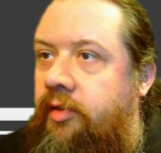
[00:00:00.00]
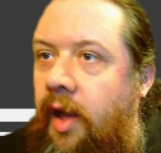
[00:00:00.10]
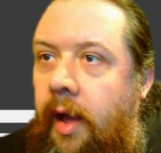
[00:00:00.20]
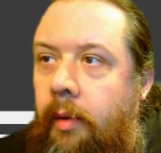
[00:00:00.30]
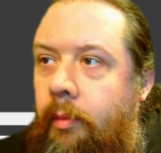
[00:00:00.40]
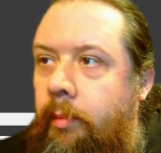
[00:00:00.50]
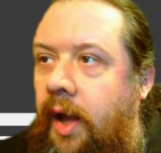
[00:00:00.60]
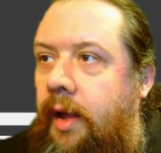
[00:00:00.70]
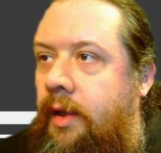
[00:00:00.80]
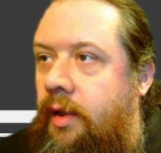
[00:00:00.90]
yet,
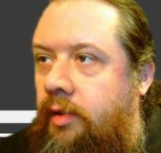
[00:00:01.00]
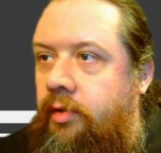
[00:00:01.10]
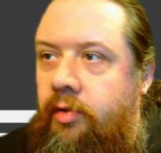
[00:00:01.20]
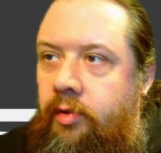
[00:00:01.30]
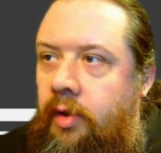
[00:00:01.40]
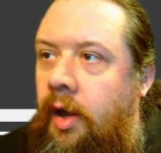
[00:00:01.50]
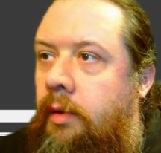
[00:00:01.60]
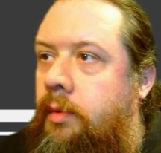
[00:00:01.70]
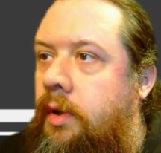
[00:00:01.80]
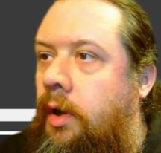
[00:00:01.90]
but it's,
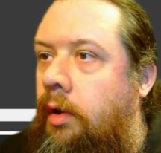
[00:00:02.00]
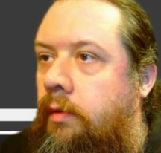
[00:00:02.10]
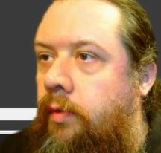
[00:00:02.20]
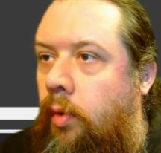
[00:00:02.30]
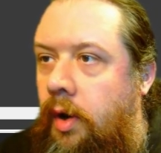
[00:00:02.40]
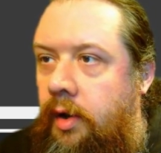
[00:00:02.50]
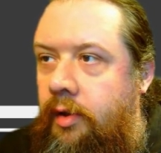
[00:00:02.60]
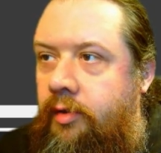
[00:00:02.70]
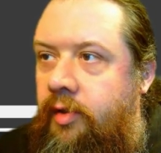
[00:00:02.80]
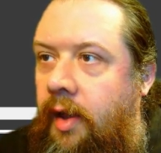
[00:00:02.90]
code for
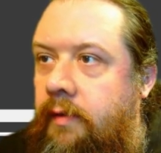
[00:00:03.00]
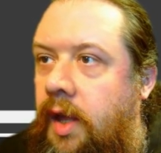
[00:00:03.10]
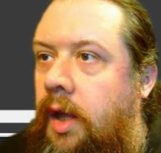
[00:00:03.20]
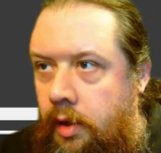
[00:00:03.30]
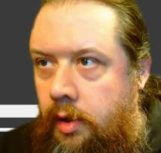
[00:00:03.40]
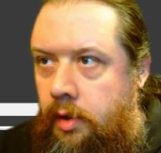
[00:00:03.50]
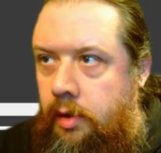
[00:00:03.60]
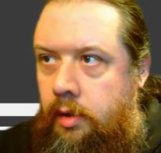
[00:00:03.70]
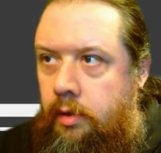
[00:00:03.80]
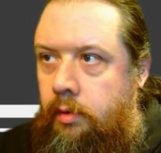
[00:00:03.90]
saving.
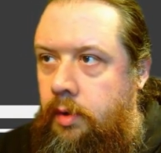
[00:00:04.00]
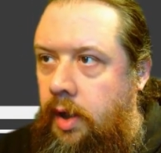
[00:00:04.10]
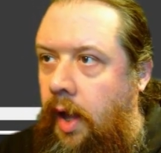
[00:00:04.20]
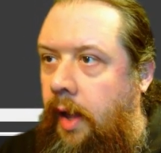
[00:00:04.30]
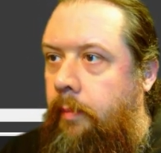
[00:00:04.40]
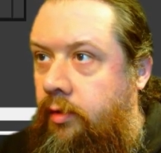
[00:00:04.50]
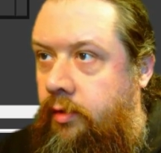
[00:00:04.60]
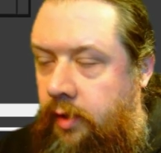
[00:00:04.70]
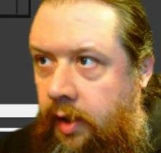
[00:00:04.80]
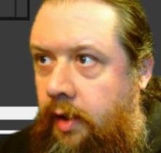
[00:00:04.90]
Okay,
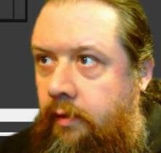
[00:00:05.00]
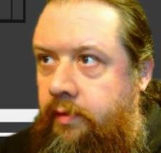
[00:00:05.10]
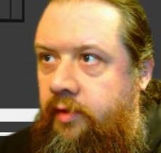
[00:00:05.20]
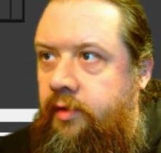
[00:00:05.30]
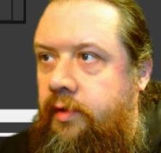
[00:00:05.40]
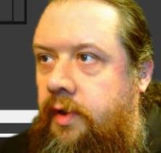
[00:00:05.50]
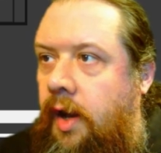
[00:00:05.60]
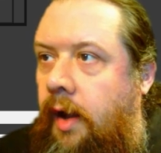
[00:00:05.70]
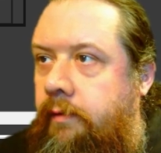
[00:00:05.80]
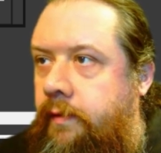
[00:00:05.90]
save
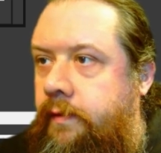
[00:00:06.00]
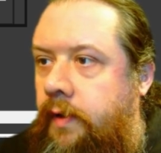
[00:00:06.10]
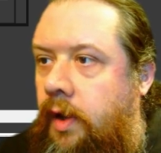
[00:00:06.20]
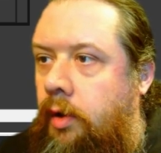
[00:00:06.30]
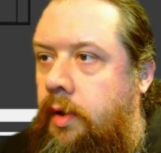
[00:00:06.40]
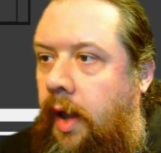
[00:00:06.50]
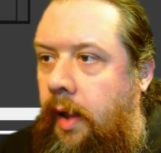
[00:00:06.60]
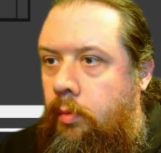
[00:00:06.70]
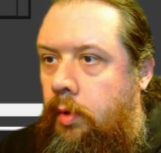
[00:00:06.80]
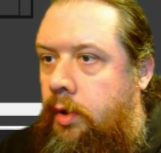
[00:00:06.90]
stuff. Okay,
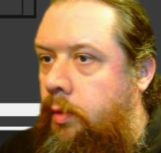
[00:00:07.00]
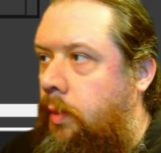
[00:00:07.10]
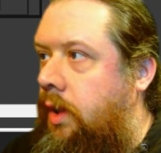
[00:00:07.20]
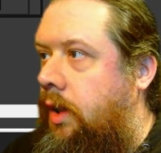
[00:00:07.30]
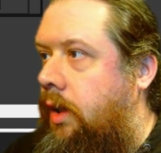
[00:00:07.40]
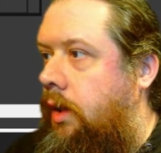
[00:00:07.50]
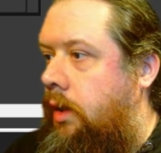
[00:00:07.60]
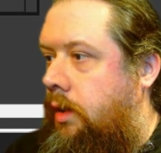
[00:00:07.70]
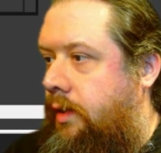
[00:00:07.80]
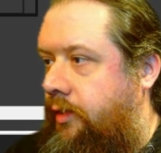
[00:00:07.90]
what do we
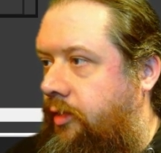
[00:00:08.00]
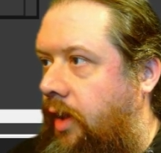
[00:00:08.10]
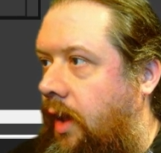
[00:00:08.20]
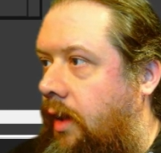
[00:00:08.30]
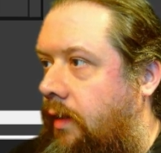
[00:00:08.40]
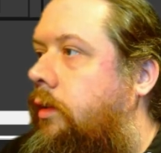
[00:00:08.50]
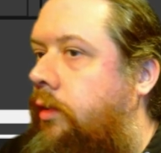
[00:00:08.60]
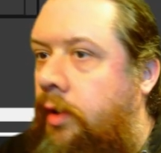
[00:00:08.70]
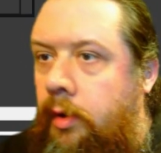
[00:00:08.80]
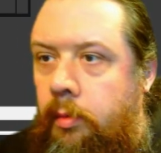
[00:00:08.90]
need to save?
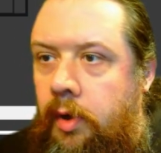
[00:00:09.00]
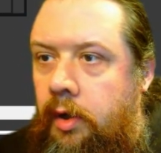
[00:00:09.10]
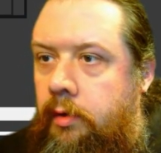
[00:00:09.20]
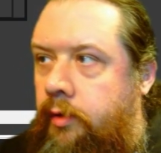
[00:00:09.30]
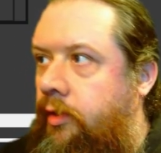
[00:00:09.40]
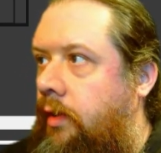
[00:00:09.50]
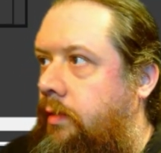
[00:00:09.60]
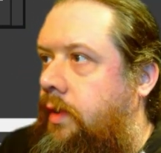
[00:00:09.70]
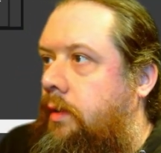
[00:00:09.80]
So we're not going to save.